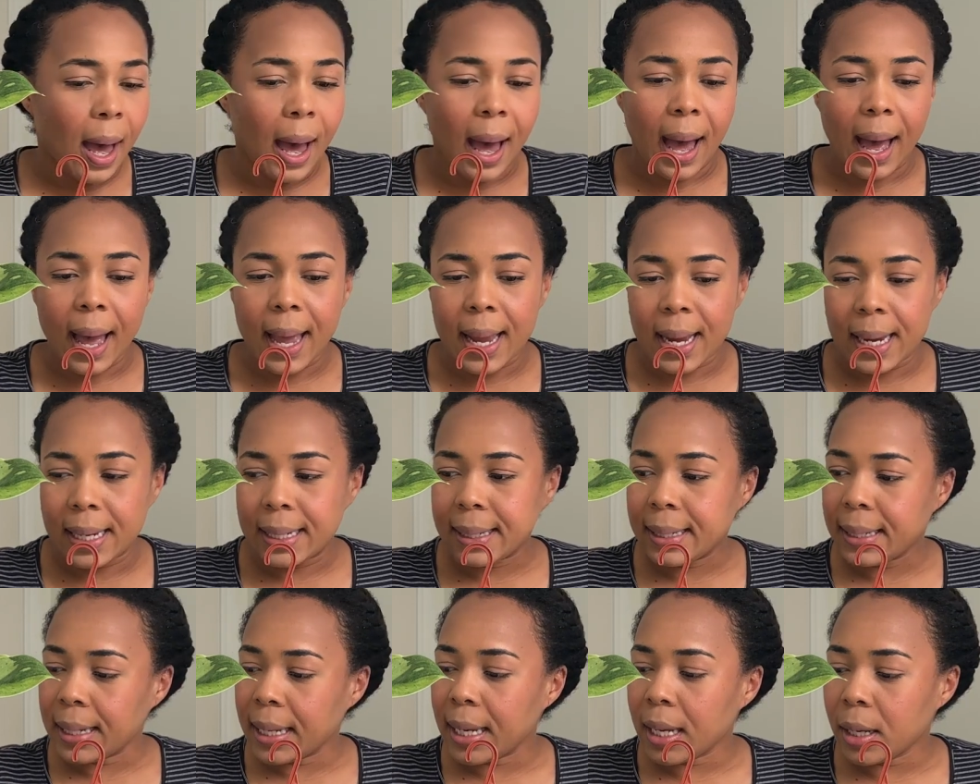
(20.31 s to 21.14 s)
I
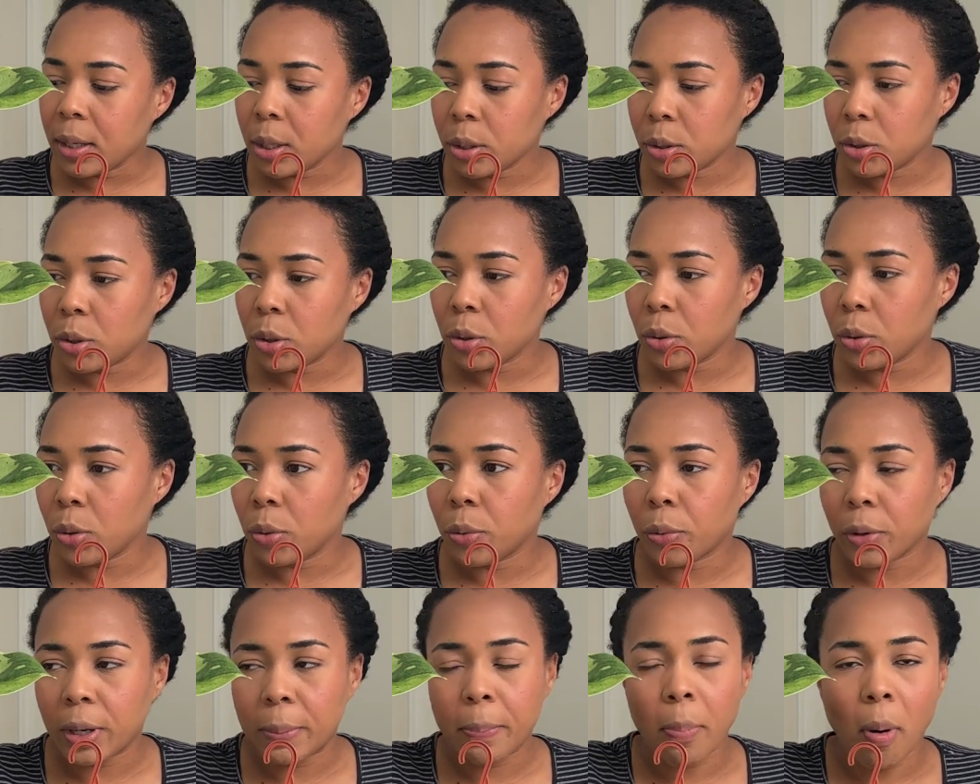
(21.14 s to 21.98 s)
need
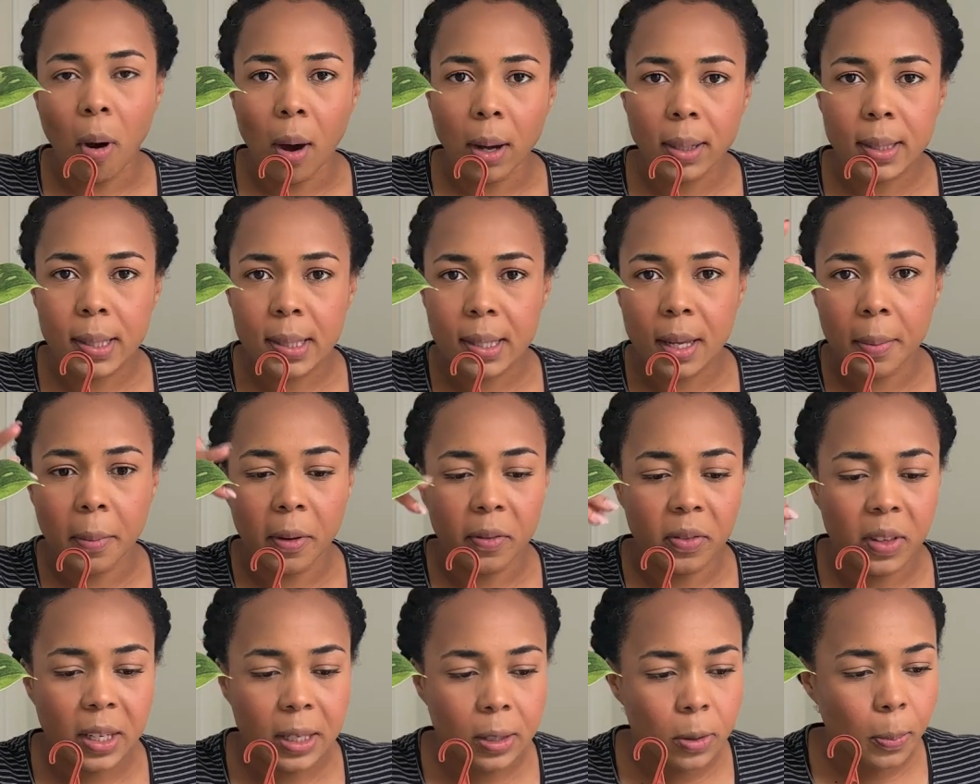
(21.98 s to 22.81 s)
to repot some
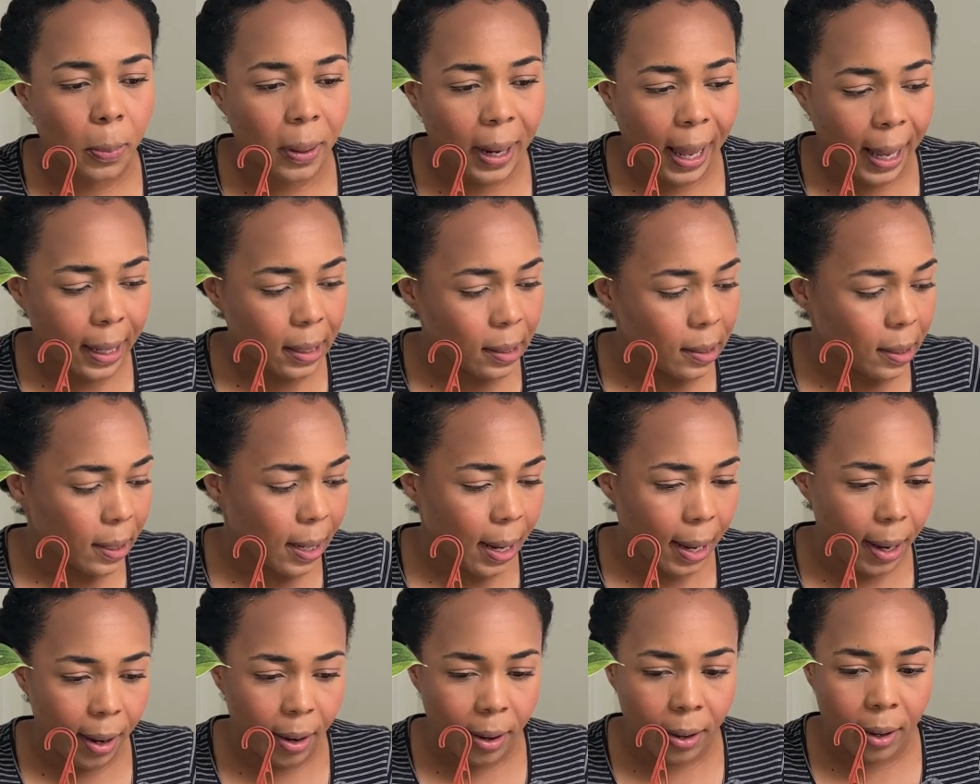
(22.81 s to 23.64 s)
of these plants
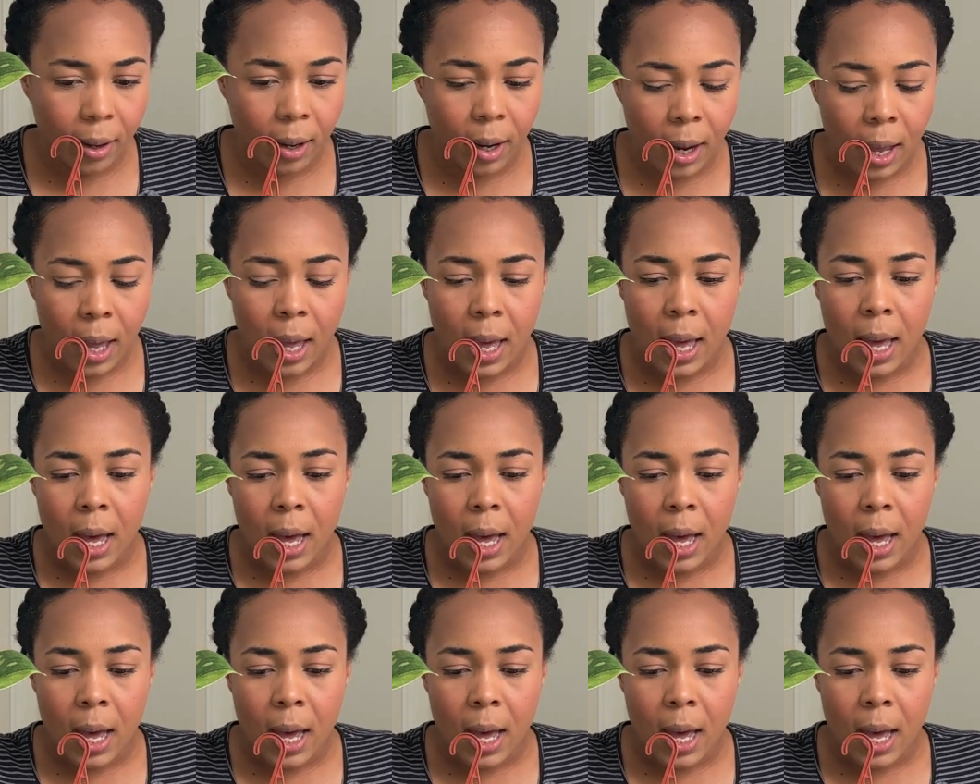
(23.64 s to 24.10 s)
here.